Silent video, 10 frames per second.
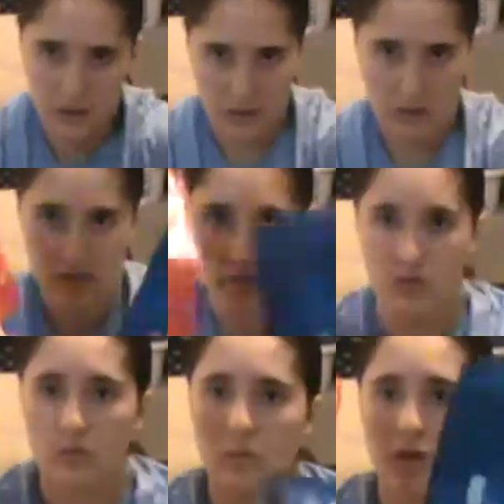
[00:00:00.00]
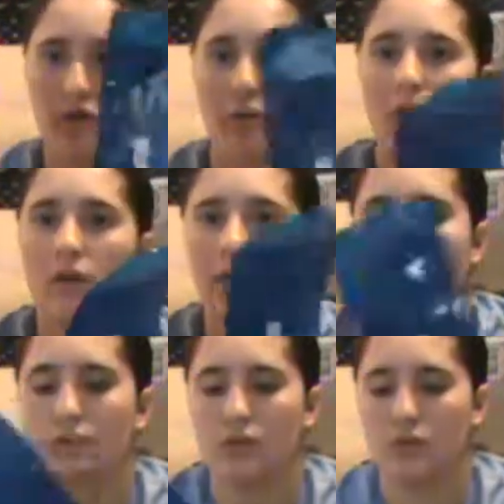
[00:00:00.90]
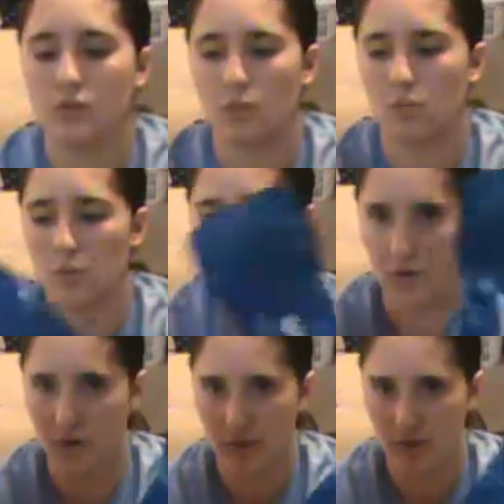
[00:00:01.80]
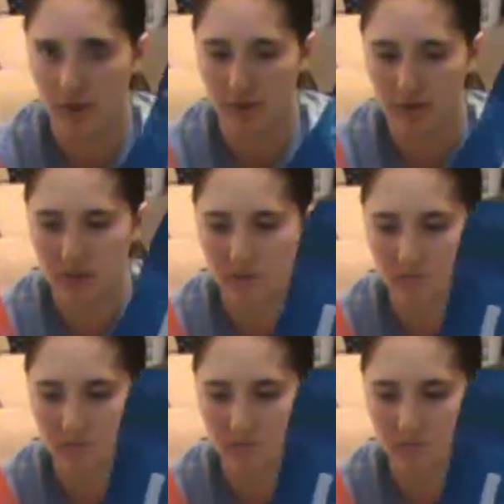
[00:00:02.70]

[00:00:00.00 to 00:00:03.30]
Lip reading: These two are 12 ounce water containers.